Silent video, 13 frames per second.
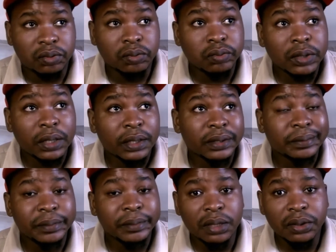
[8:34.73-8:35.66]

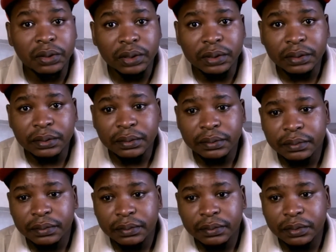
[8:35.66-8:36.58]
200 million
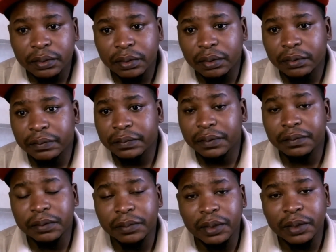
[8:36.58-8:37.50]
or
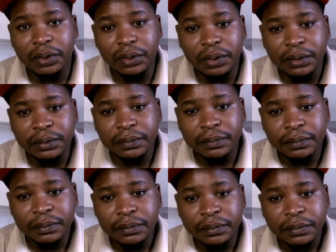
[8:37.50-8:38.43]
50 million,
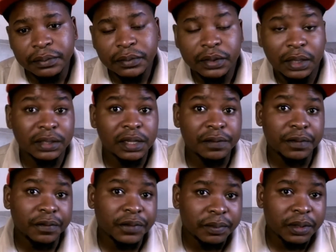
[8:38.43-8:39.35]
let's say
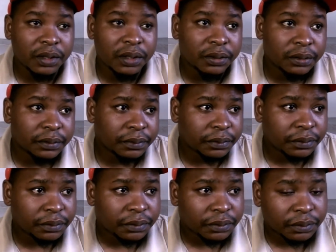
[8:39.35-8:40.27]
50 million.
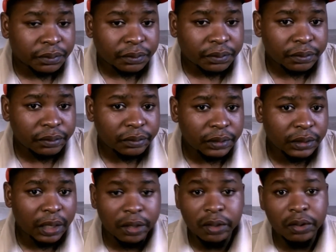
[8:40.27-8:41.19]

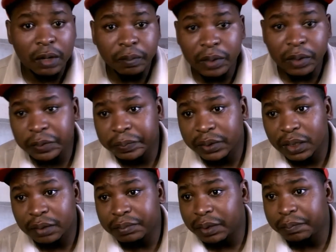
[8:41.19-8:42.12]
I don't know how much
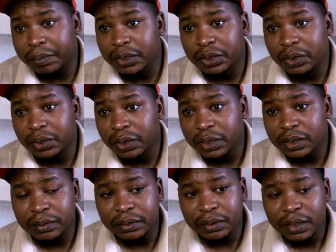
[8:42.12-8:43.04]
a bridge
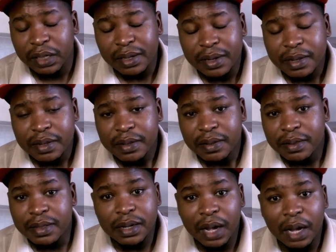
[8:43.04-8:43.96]
costs.
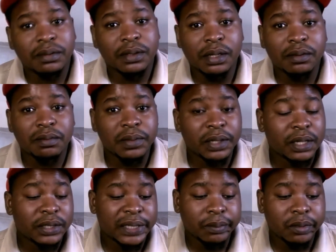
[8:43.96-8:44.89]
I would
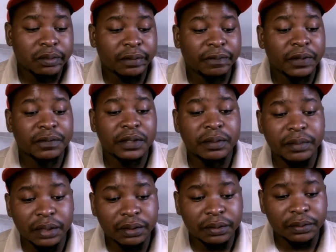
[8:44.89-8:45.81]
make an example with 50
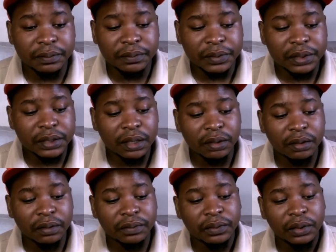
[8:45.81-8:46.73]
million.
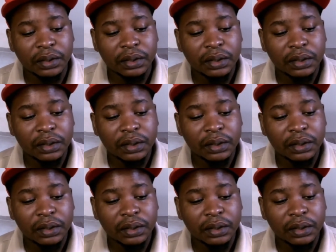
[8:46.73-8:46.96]
Instead of